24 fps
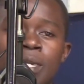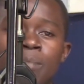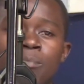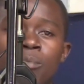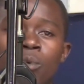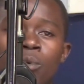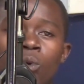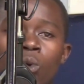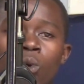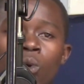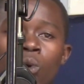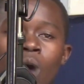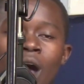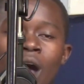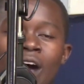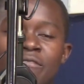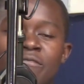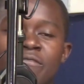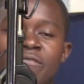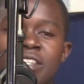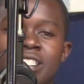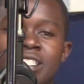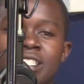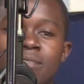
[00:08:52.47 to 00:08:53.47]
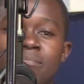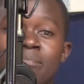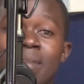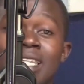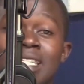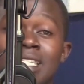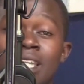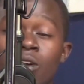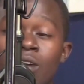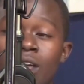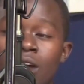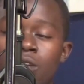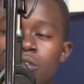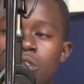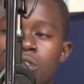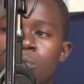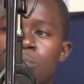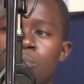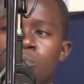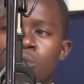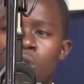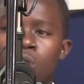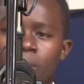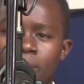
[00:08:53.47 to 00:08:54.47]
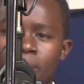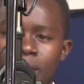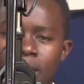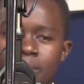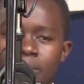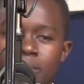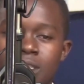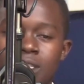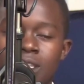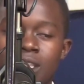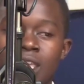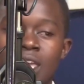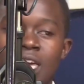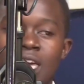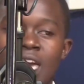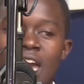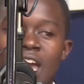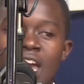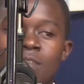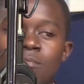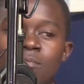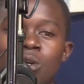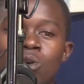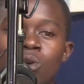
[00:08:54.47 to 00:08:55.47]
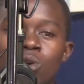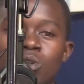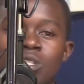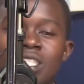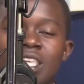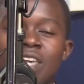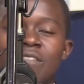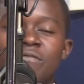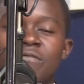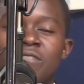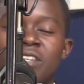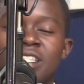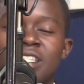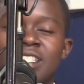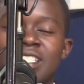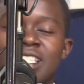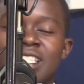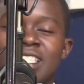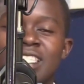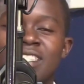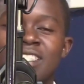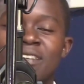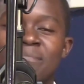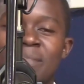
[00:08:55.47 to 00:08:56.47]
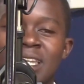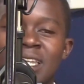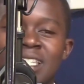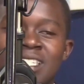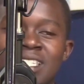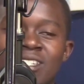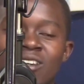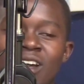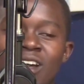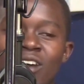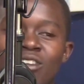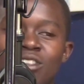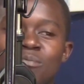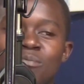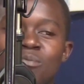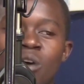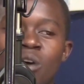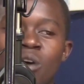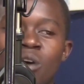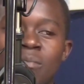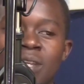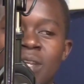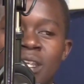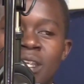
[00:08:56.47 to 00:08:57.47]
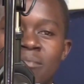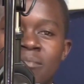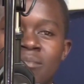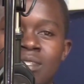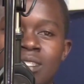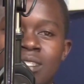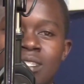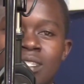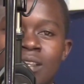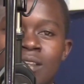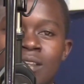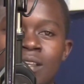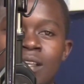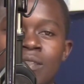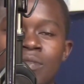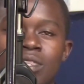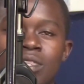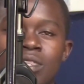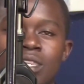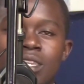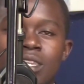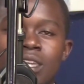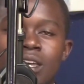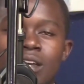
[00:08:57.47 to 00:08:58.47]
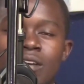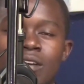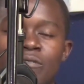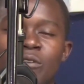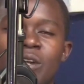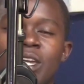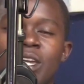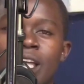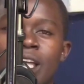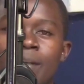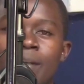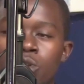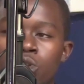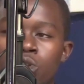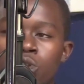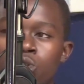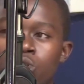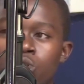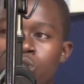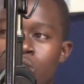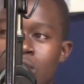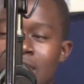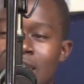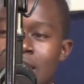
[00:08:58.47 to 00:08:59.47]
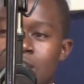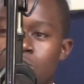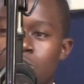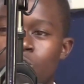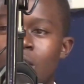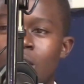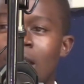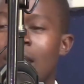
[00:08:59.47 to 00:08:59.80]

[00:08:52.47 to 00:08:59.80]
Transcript: are facing mental health problems. And because they are facing the mental health problems, for example, you know that ukarwara